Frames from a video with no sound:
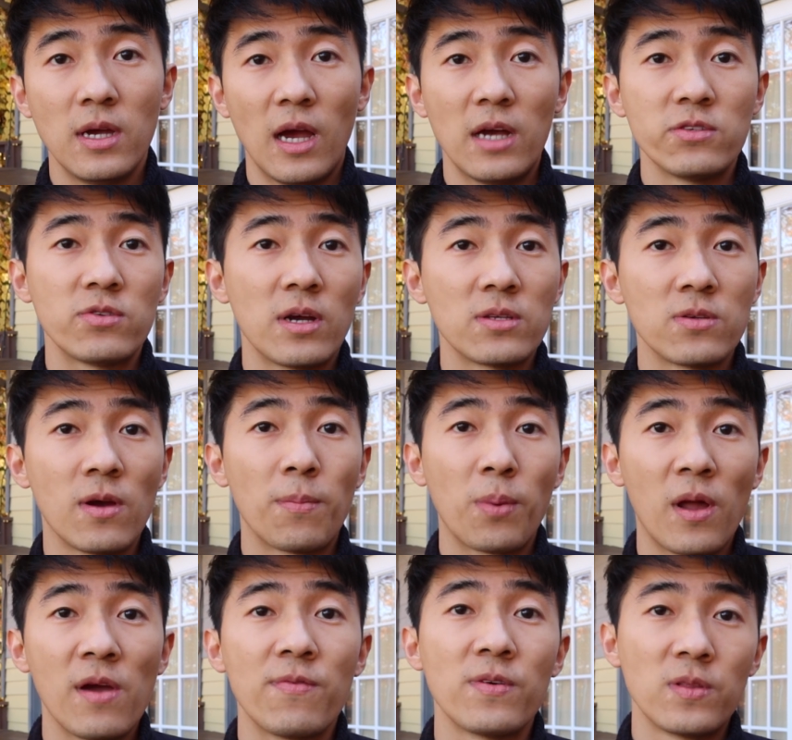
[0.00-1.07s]
and try to
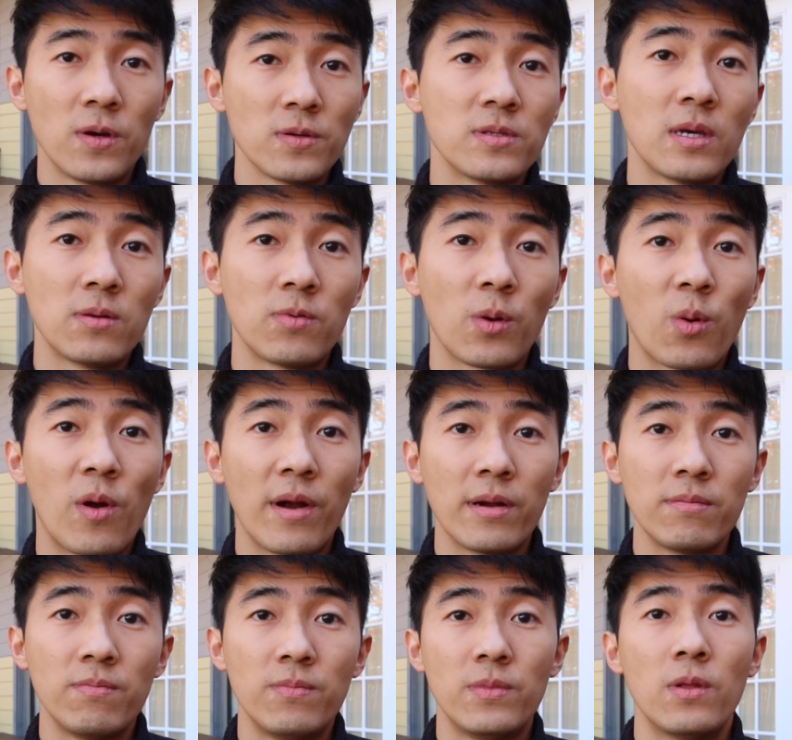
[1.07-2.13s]
apply for those that
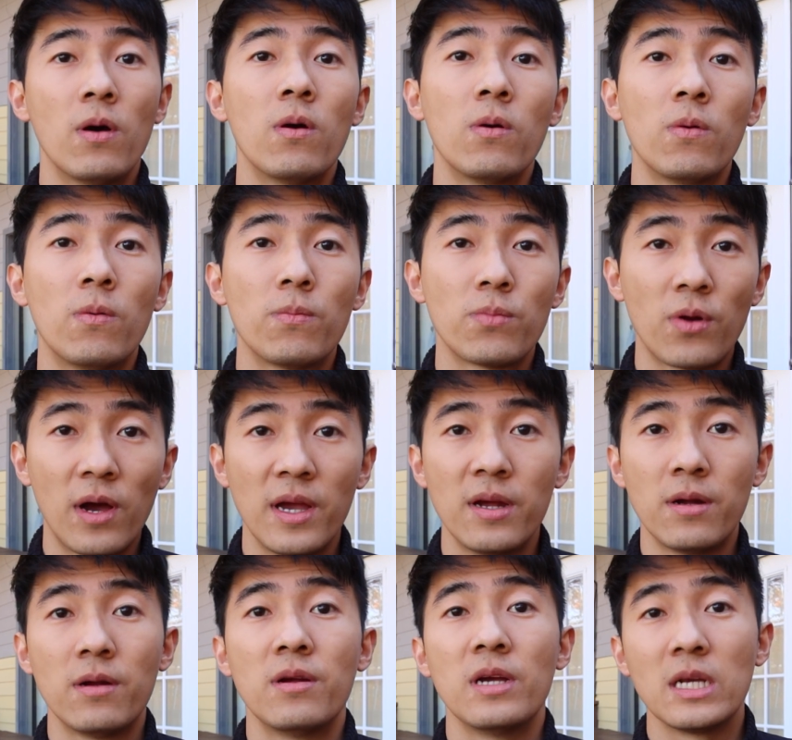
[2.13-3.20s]
require no
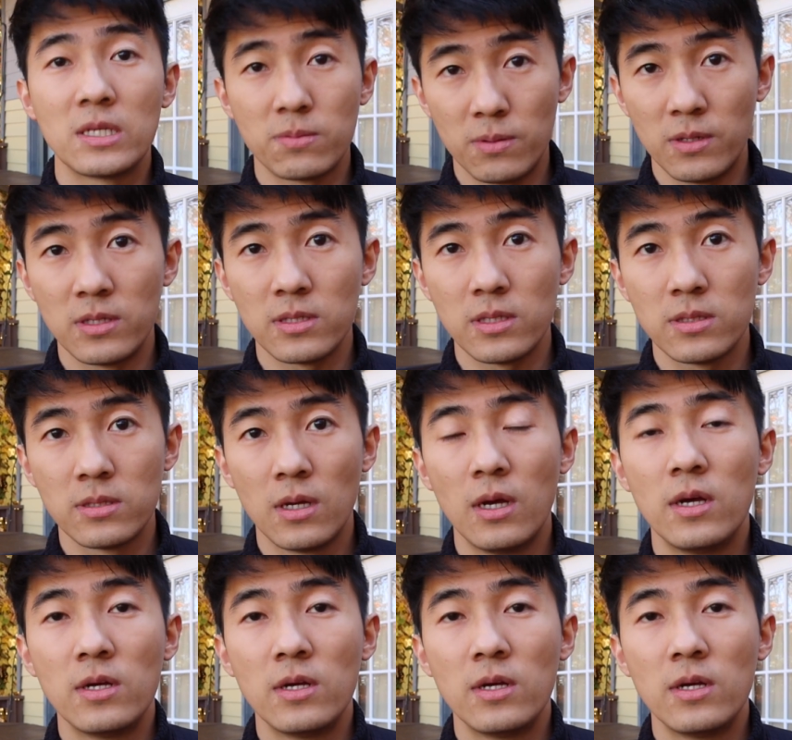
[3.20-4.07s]
prior experiences.